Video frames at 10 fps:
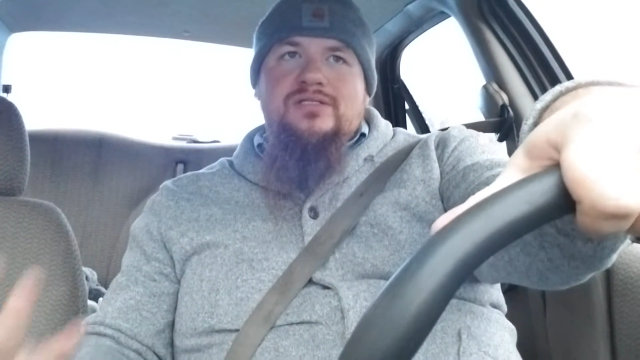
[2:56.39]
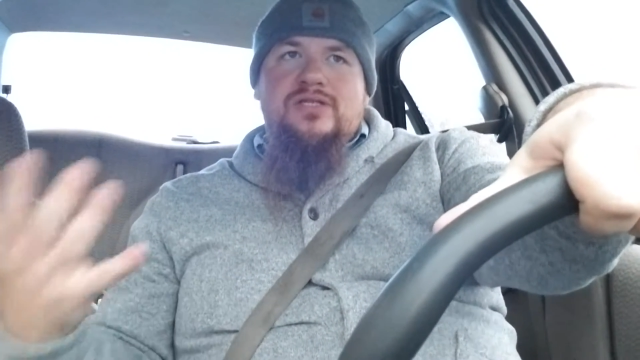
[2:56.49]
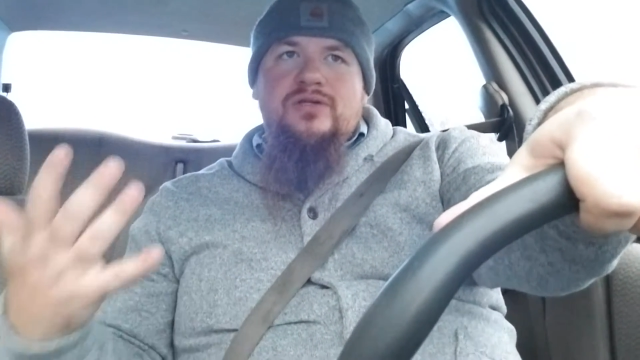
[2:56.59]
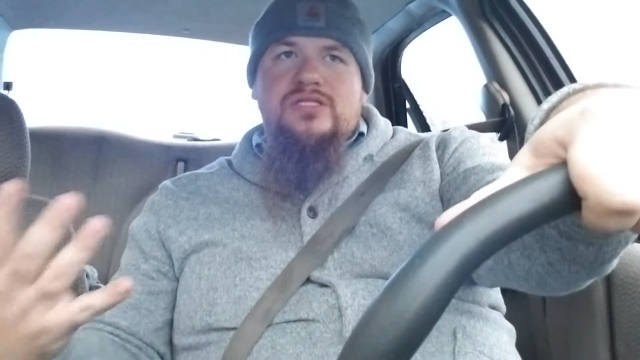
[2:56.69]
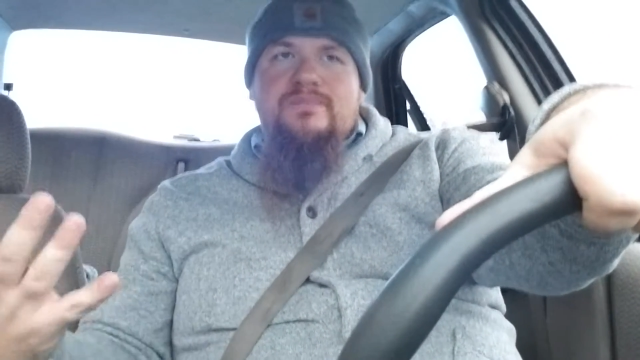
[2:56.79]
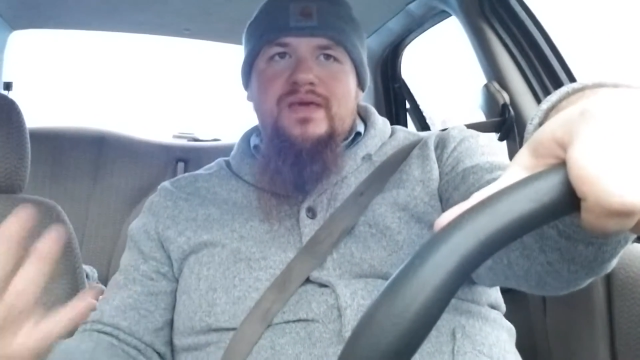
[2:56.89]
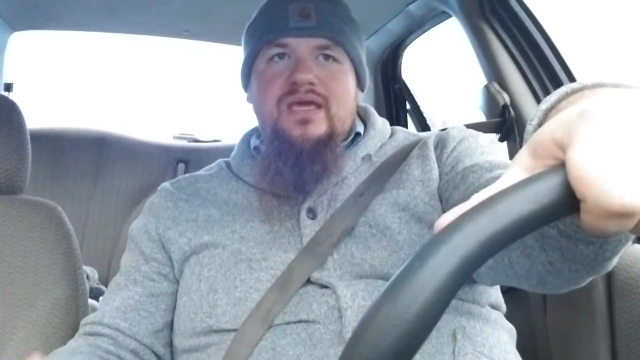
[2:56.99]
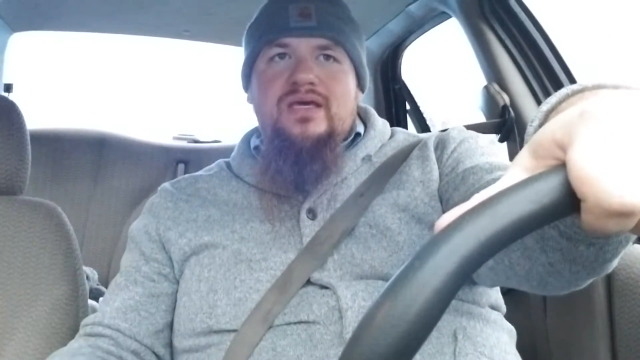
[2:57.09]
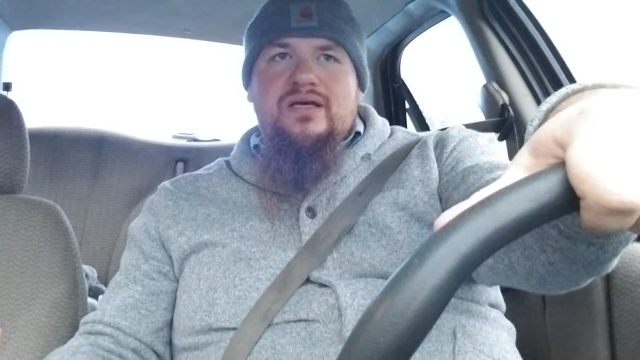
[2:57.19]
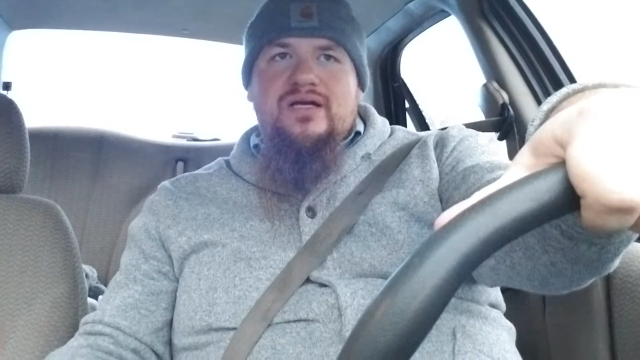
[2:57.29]
to
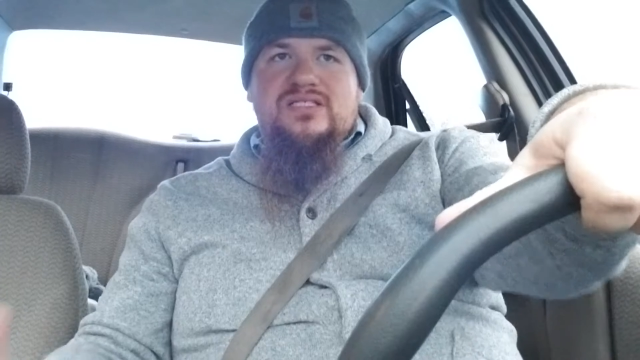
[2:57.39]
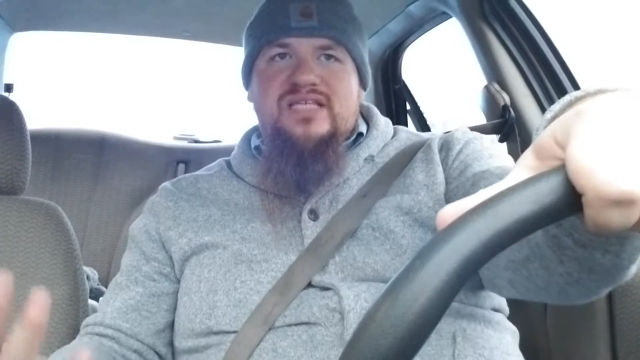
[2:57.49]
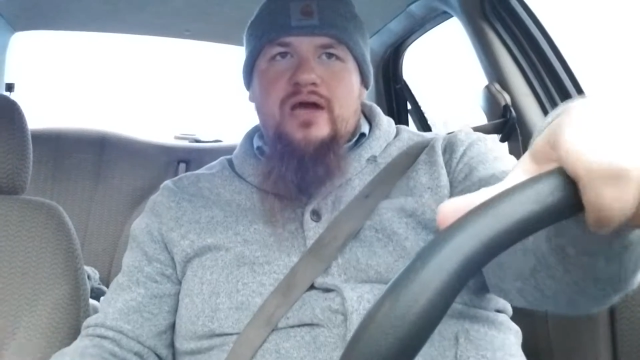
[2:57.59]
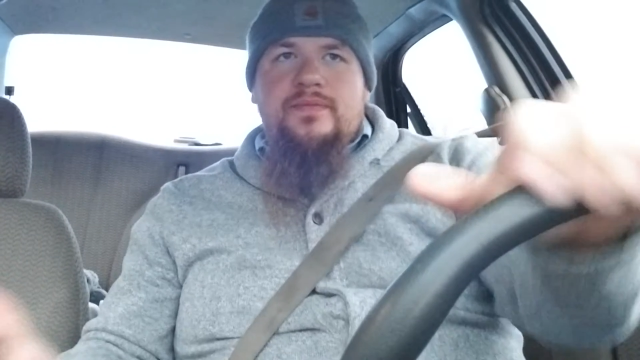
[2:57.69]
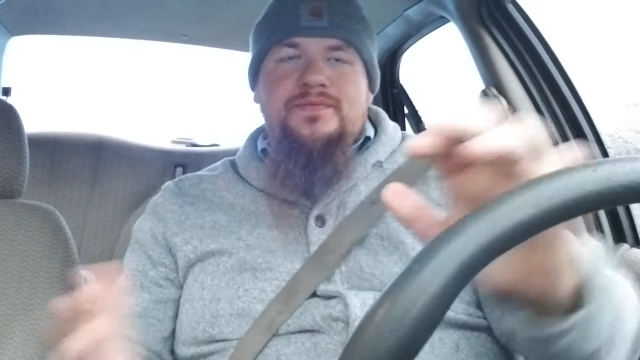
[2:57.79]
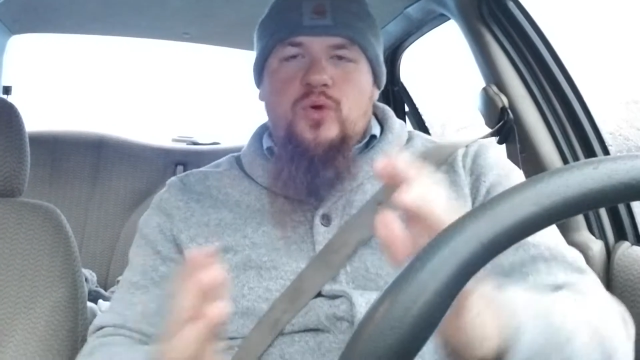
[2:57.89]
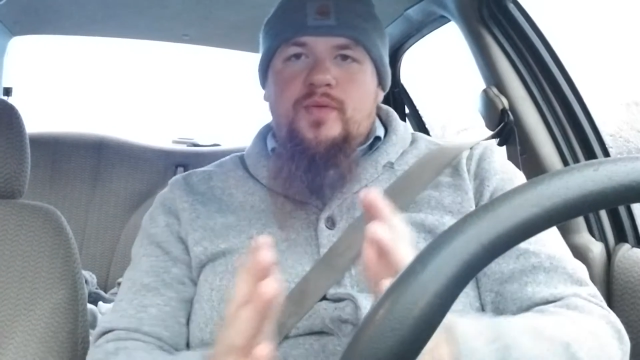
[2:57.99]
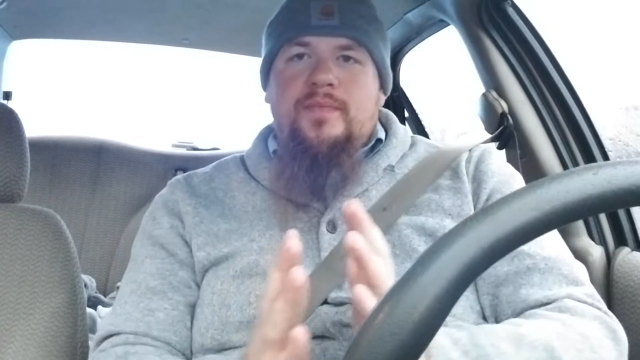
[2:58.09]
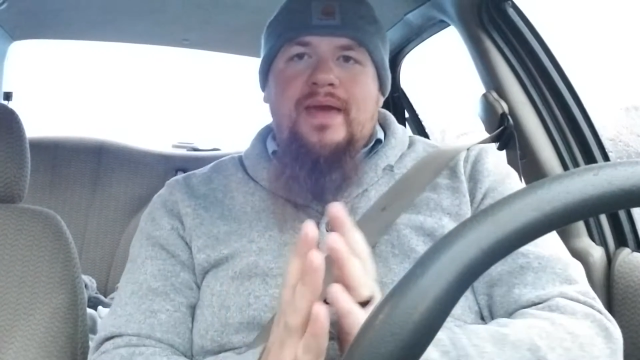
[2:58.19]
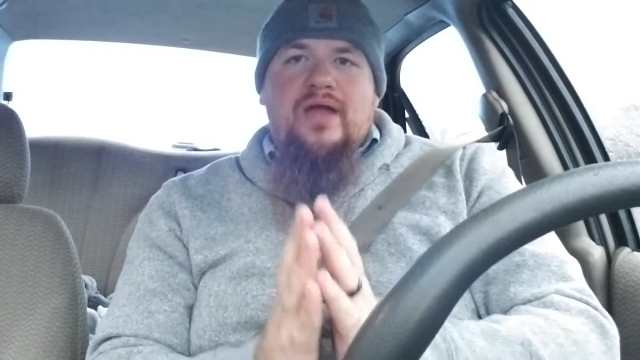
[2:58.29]
be a sound
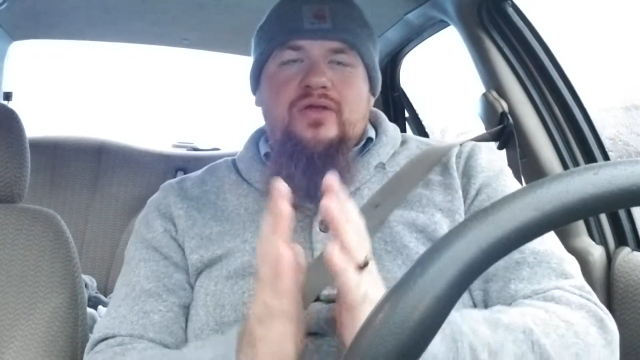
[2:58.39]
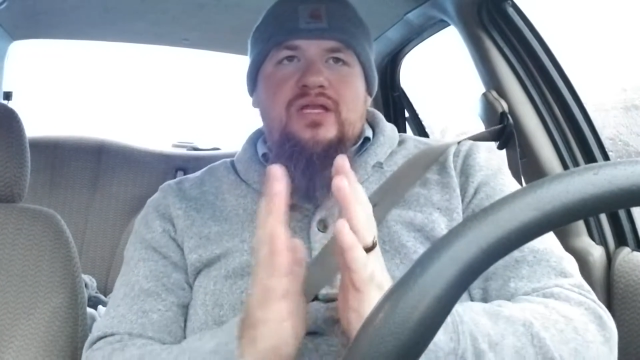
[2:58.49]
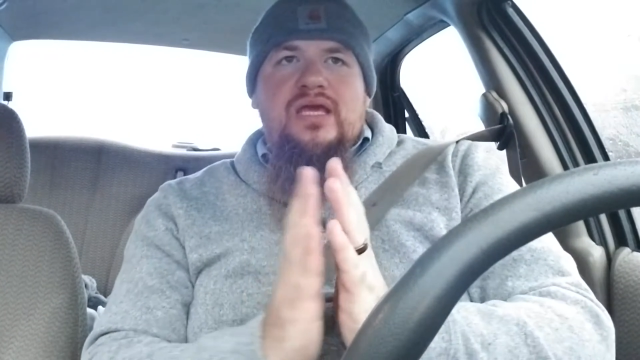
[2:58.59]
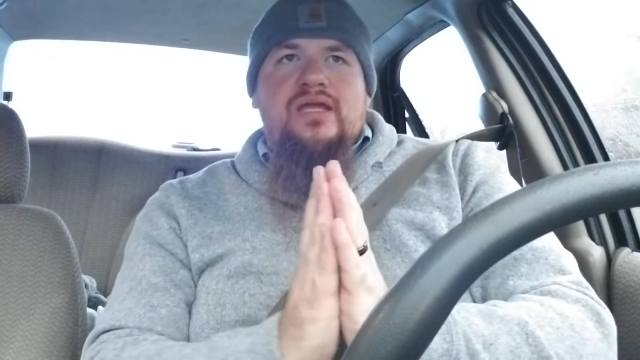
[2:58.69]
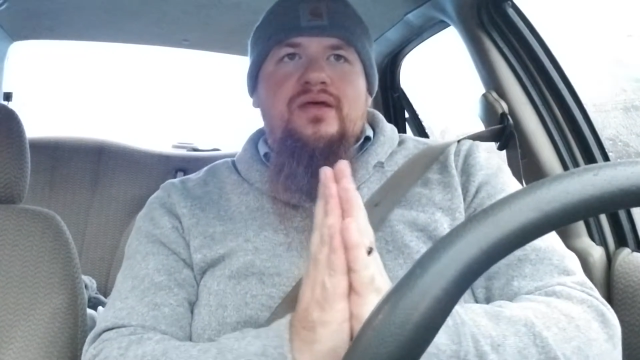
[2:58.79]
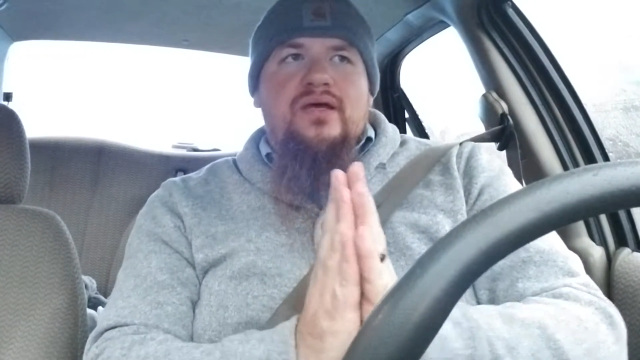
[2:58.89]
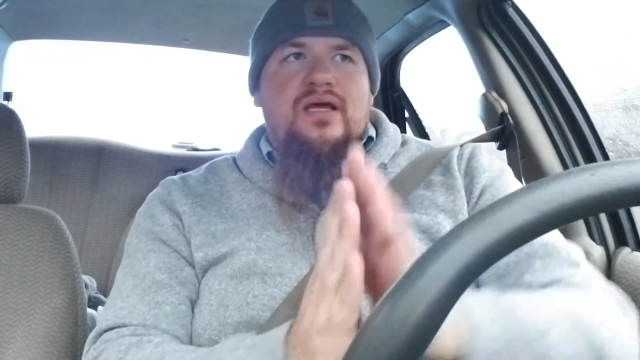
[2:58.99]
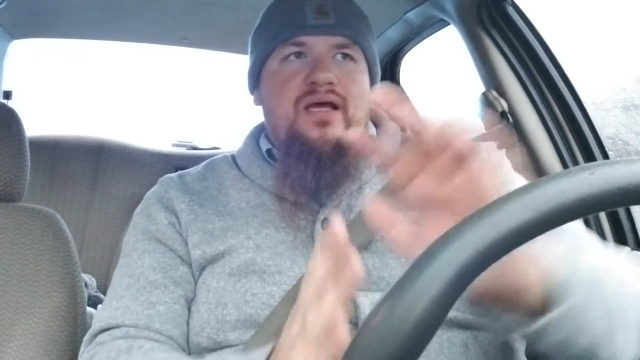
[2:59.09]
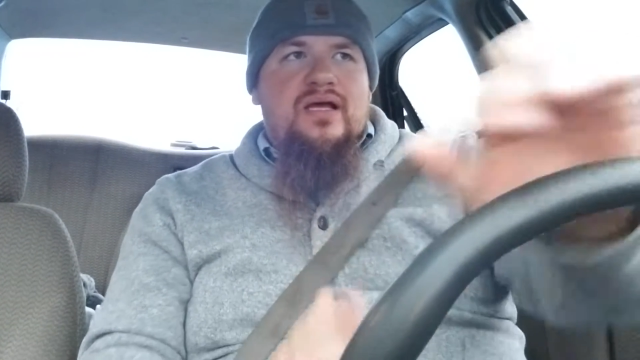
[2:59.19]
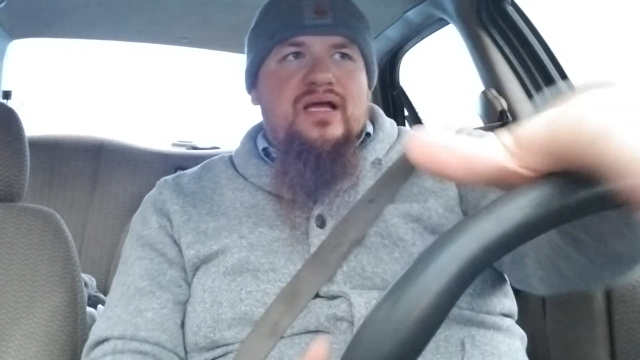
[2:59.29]
absorbing panel, you need,
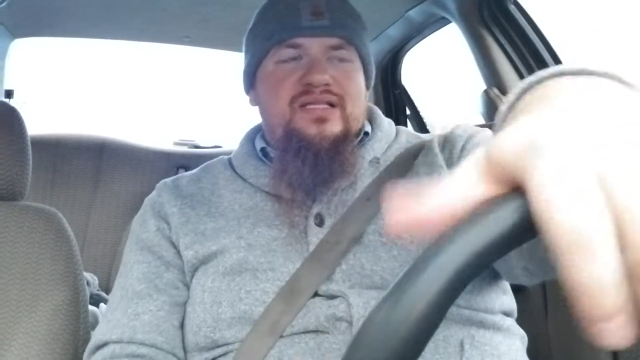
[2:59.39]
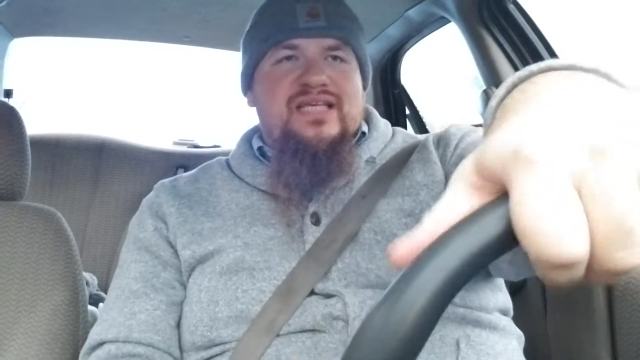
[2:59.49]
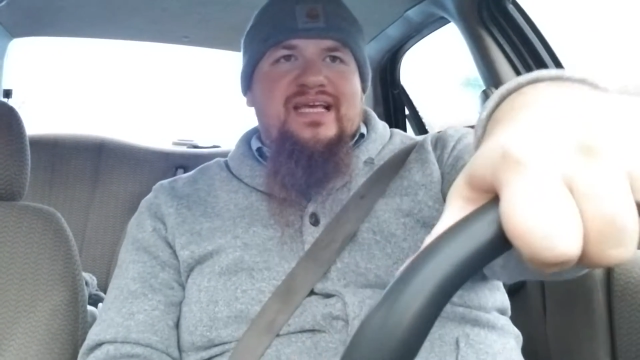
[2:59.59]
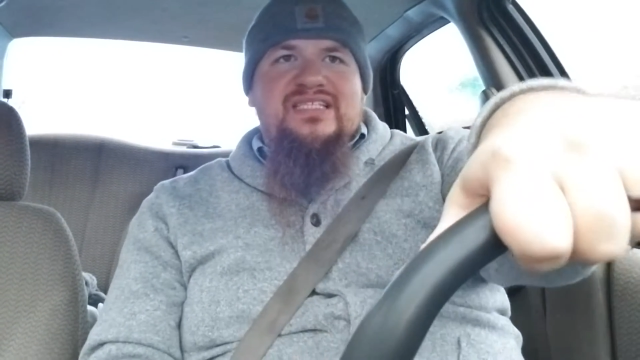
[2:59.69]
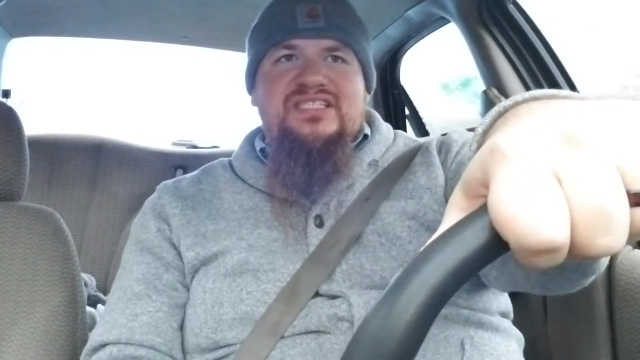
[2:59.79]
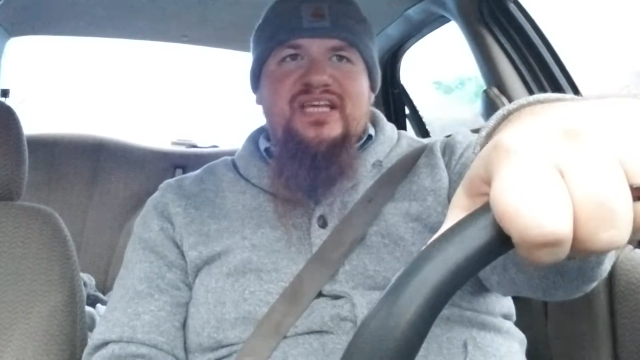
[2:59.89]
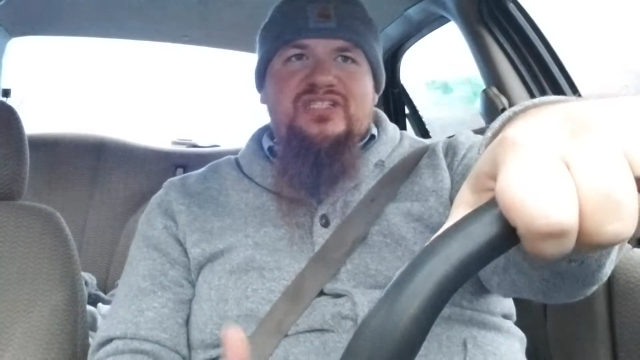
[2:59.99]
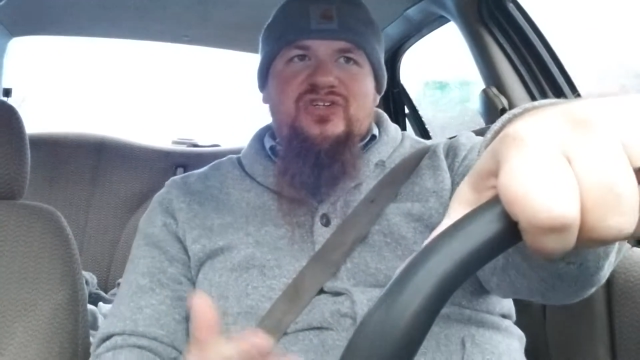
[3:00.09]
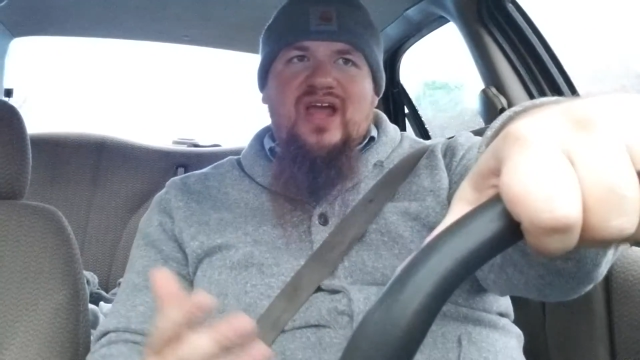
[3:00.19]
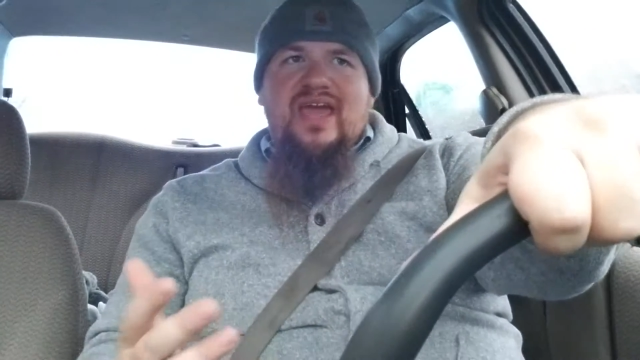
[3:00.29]
it's like
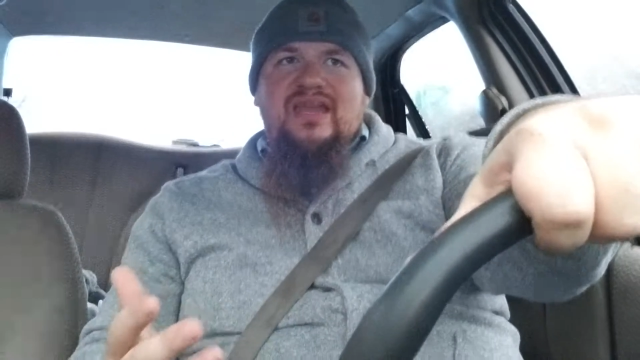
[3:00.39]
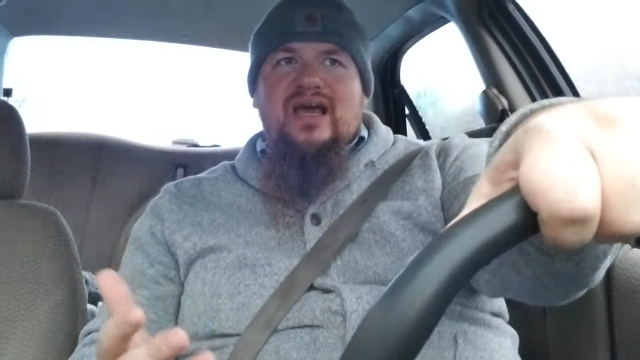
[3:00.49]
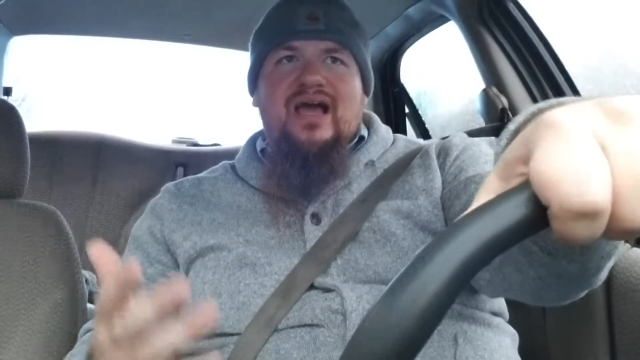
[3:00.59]
6 or 8.